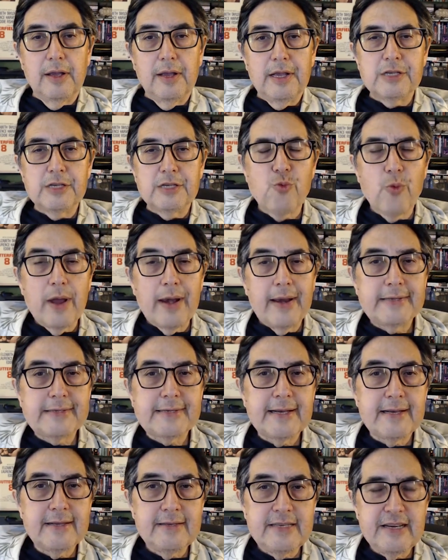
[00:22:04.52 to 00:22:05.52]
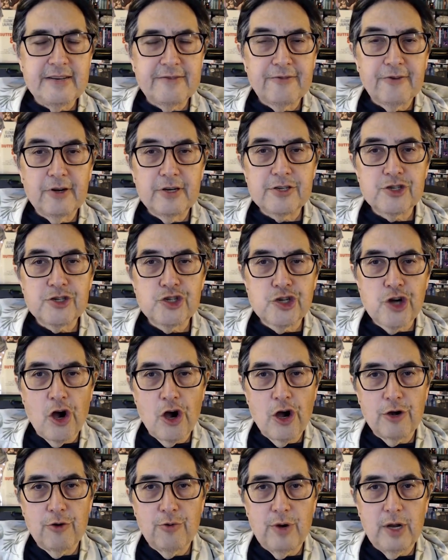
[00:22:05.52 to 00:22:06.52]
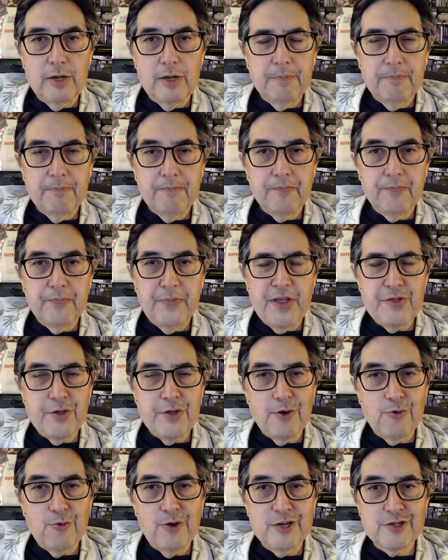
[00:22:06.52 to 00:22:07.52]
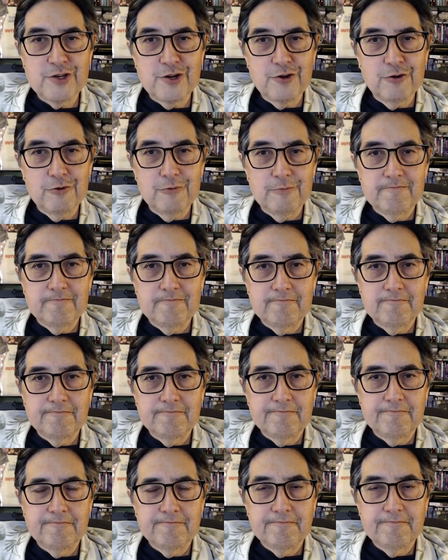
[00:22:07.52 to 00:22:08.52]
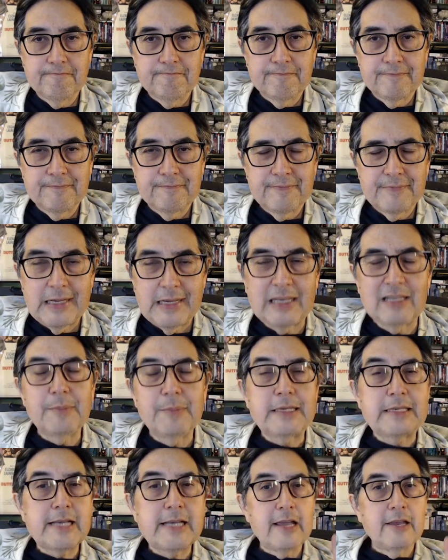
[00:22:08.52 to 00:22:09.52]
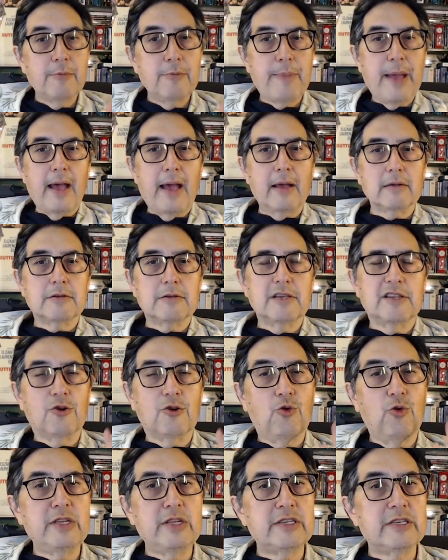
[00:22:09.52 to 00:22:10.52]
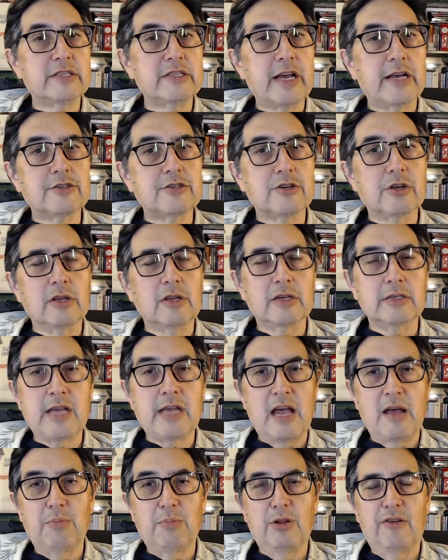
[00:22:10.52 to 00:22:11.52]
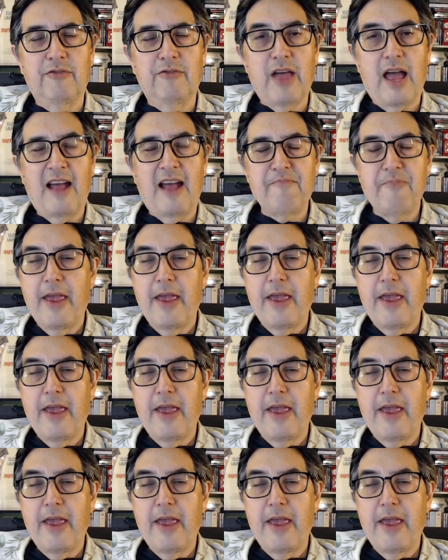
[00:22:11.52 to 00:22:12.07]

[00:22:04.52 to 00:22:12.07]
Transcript: is when it's a different genre than the original. Now, let me take you back to the quintessential example of that